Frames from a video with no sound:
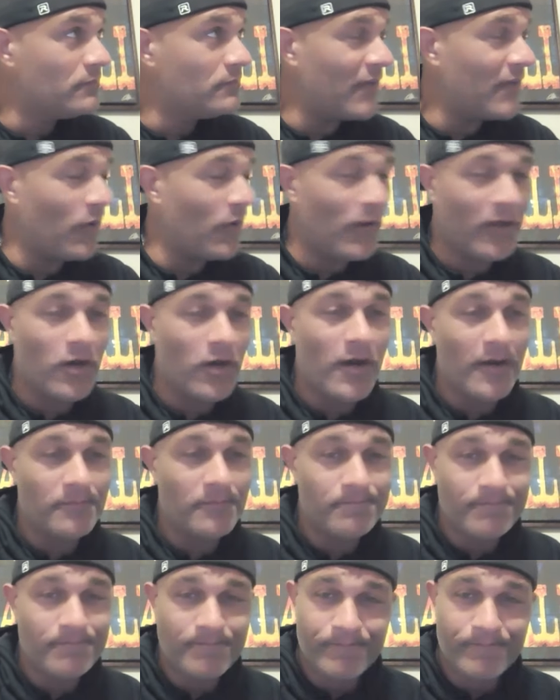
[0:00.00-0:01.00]
Anyway, go ahead.
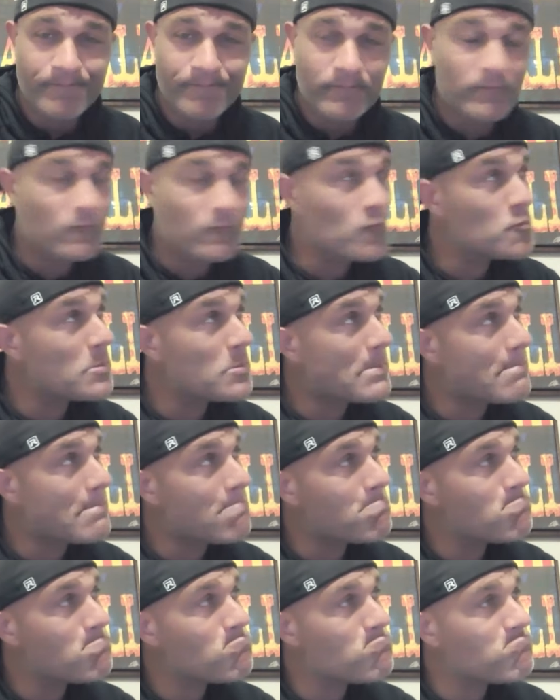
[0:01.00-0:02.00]

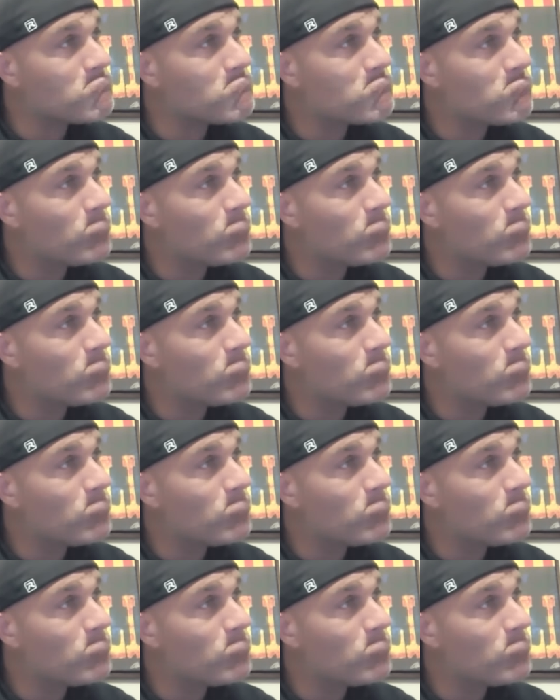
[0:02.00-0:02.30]
You know,